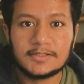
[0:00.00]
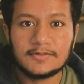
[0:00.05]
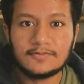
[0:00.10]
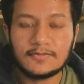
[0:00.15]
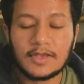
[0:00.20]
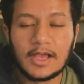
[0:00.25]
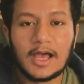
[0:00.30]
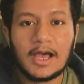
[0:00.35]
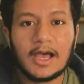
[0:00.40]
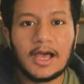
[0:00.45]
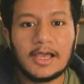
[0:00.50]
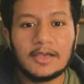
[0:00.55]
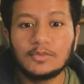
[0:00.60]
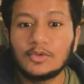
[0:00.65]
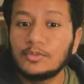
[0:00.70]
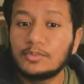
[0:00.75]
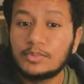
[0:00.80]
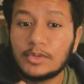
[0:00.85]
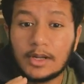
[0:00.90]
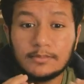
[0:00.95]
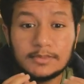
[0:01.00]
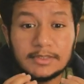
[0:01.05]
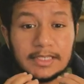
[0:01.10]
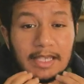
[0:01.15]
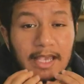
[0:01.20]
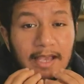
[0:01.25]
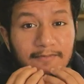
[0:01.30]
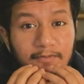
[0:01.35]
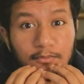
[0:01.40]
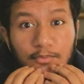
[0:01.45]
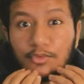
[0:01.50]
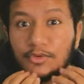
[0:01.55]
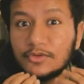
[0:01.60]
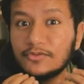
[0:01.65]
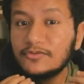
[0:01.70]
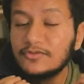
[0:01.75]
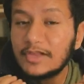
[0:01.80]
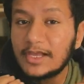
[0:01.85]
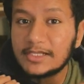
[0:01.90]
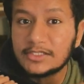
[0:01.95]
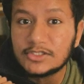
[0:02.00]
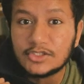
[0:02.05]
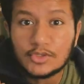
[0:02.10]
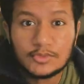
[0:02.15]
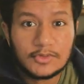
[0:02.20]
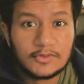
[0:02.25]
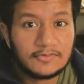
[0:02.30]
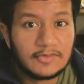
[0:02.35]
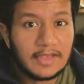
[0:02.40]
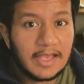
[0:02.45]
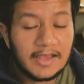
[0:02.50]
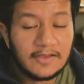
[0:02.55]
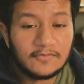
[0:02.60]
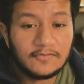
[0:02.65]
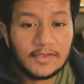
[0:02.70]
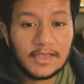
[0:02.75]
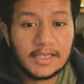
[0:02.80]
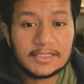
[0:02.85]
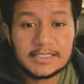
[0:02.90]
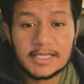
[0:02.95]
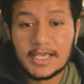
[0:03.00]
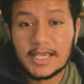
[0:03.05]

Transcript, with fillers: I will probably have a more flat tone of affect.